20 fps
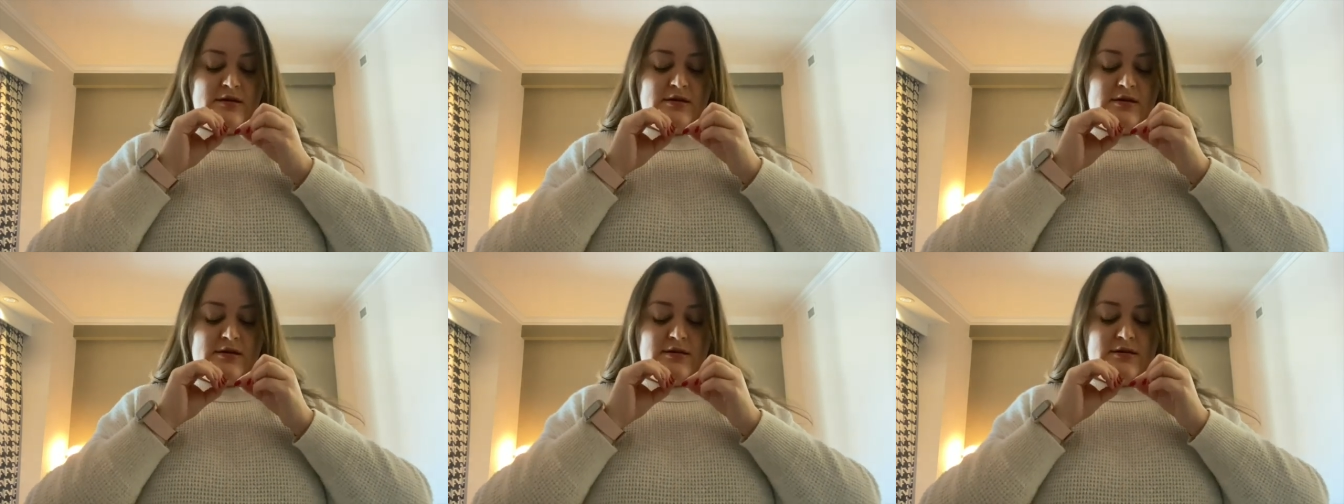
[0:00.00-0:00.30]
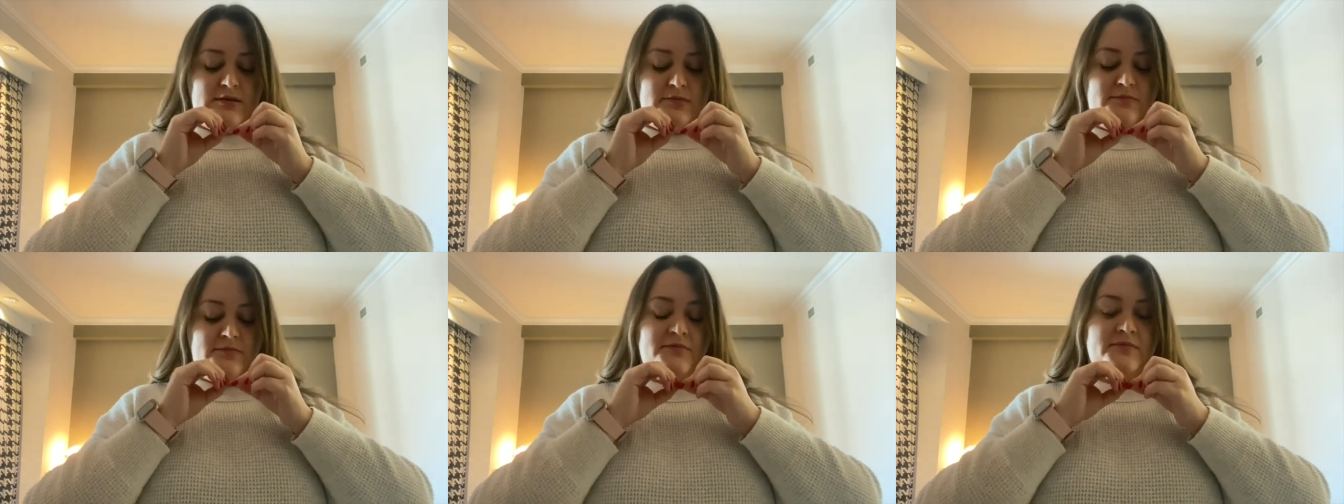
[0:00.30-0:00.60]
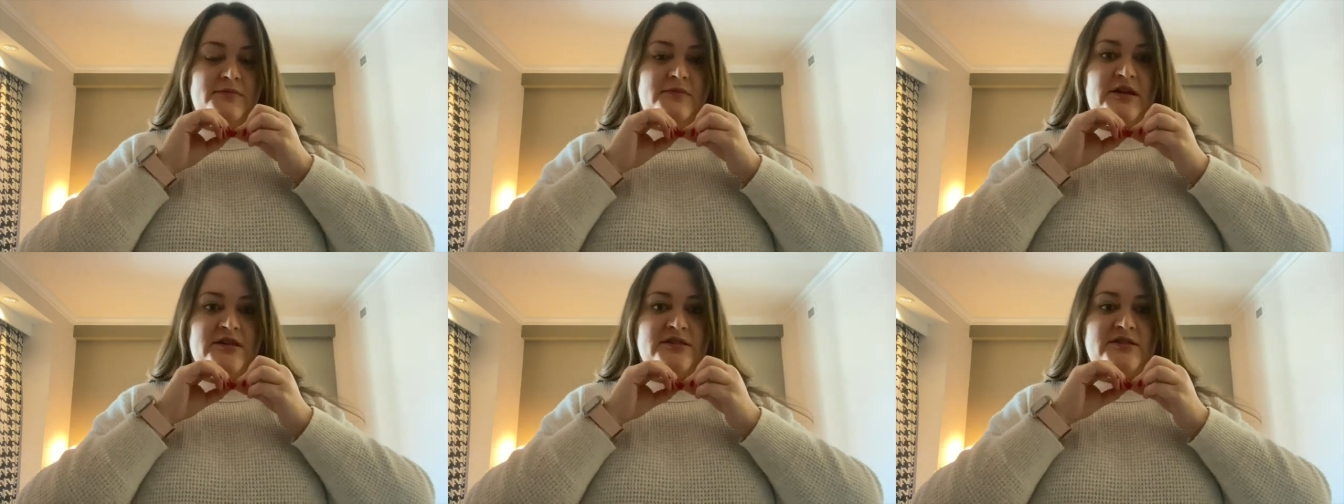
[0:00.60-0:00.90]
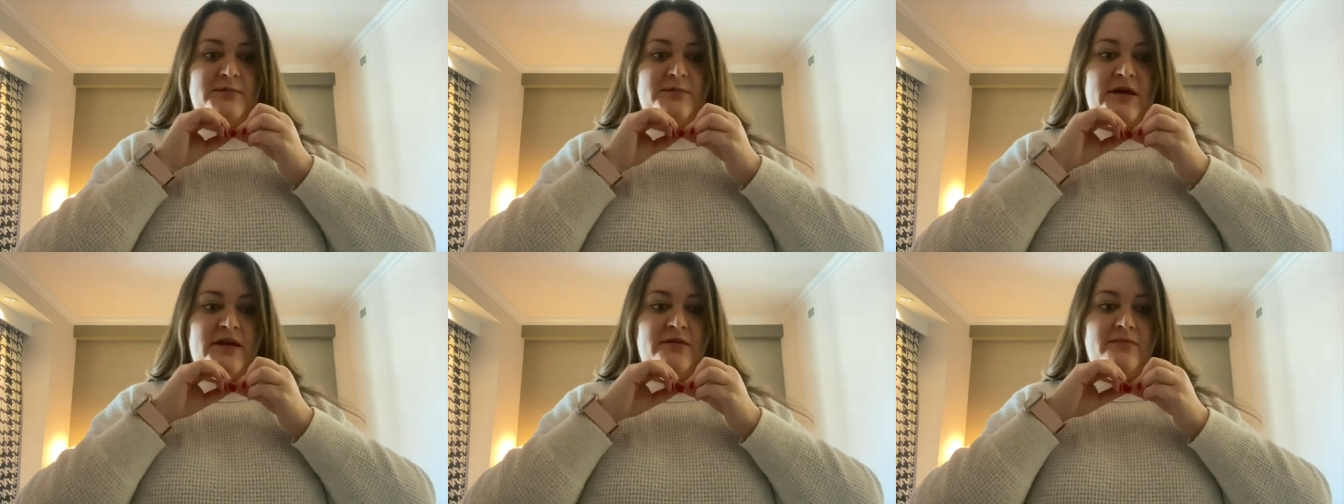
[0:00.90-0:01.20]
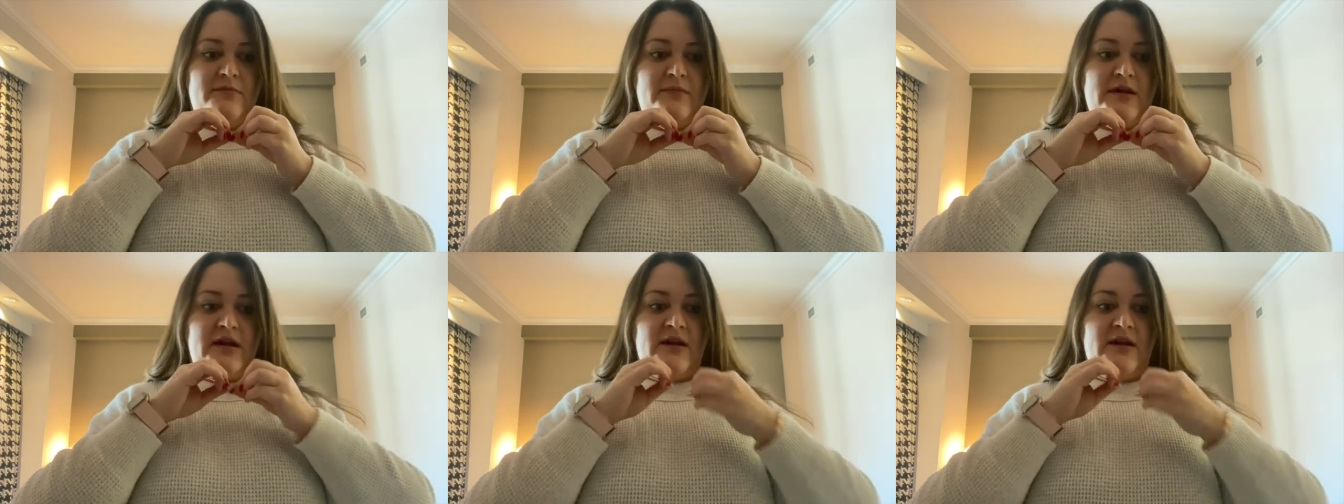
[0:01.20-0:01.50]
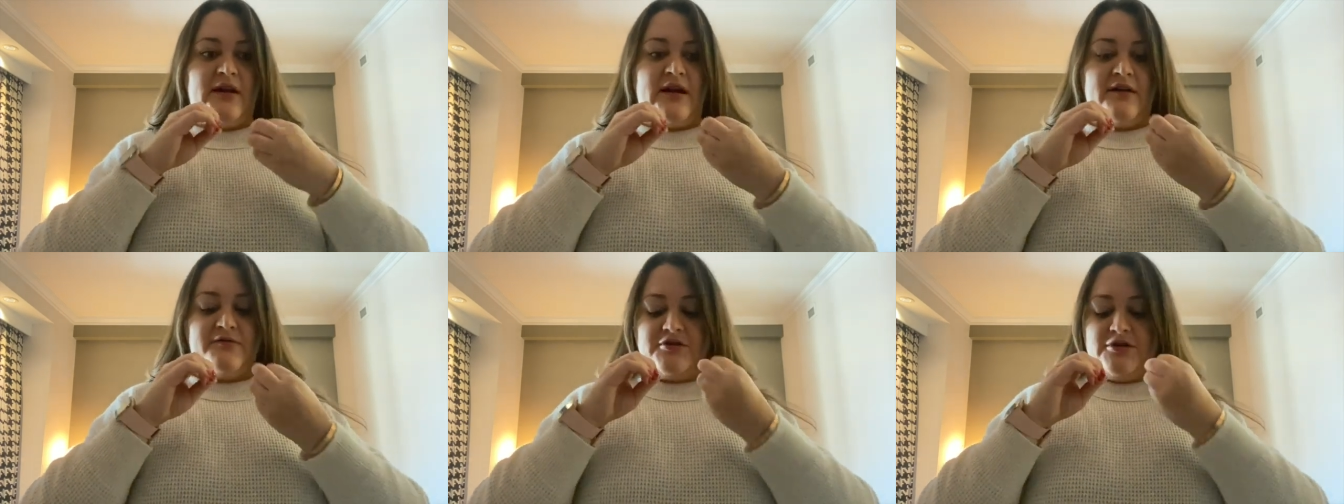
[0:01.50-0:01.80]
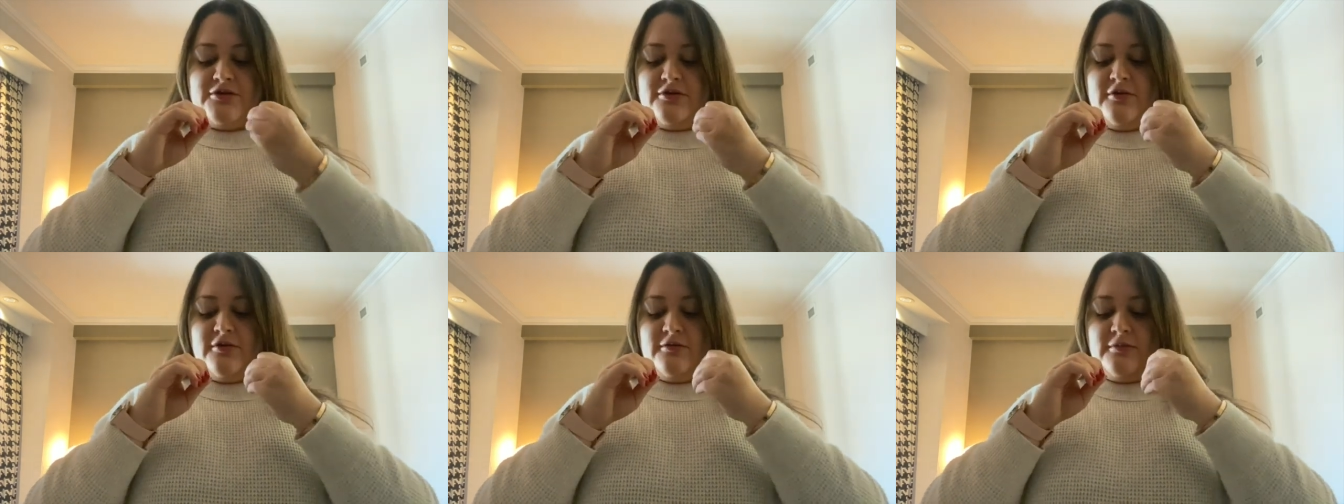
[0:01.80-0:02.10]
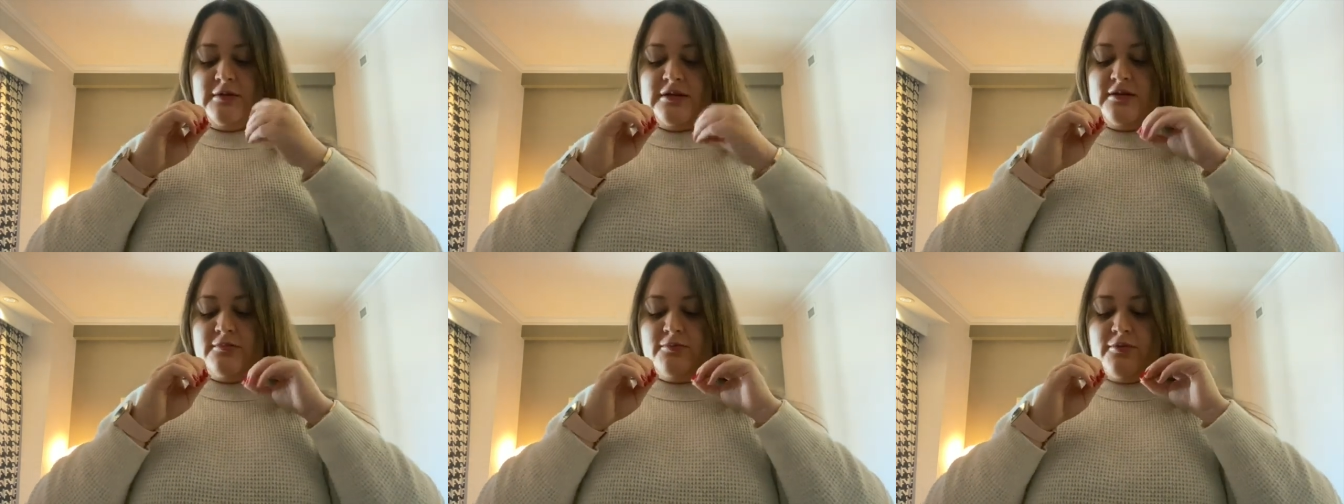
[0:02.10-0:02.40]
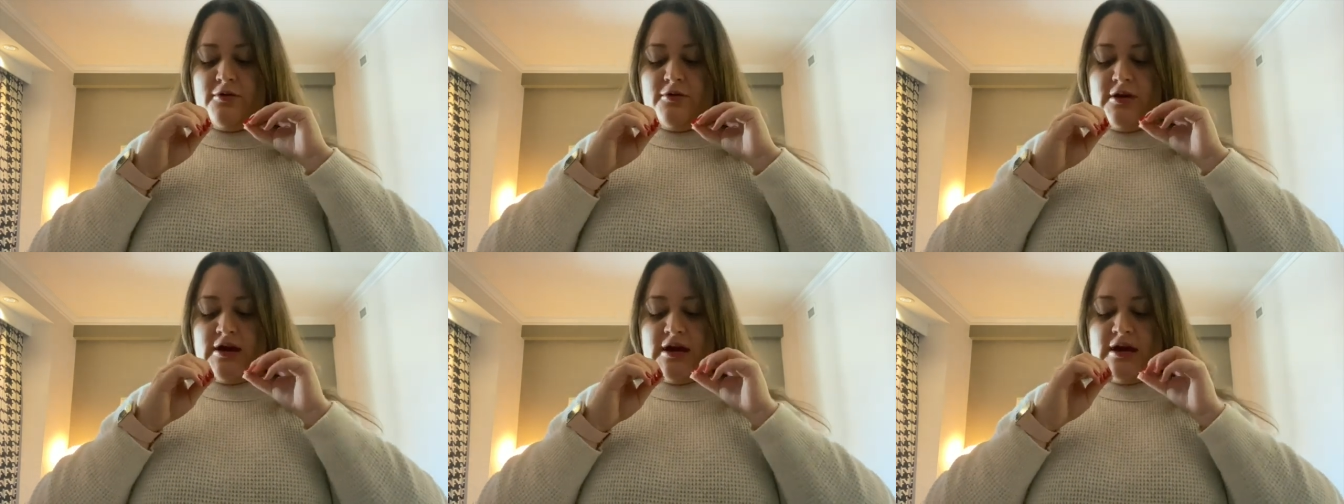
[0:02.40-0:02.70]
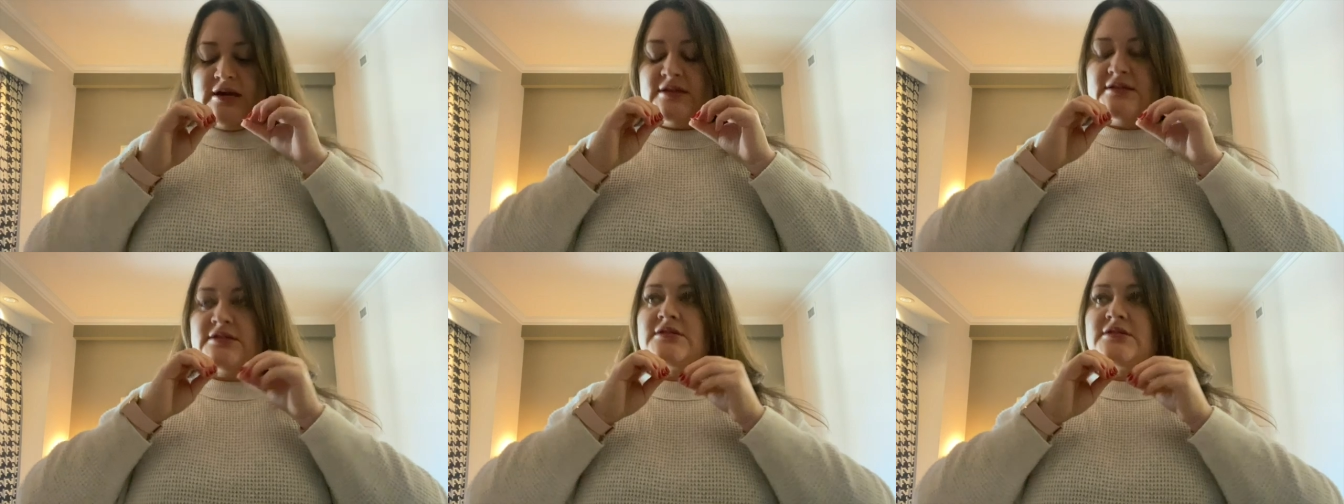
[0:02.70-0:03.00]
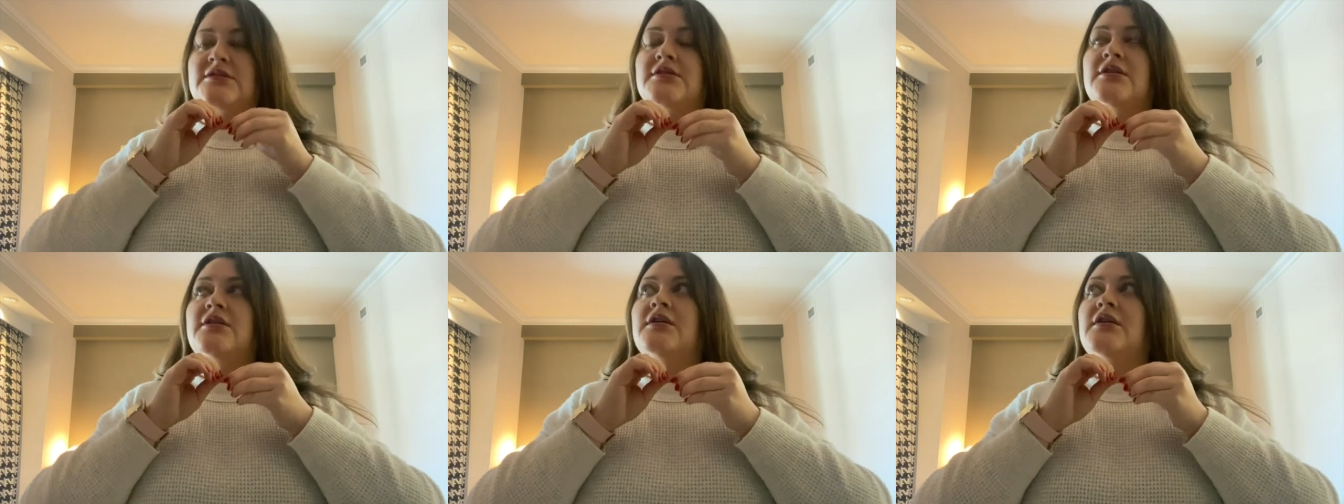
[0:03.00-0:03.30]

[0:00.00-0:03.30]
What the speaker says: I spent my afternoon with the boys,